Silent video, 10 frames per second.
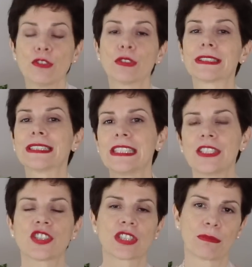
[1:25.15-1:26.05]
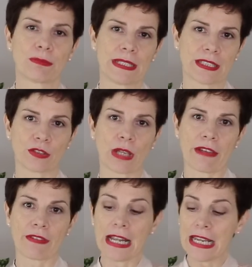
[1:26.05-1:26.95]
a look at each piece that you
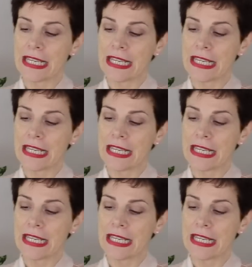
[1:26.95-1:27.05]
have.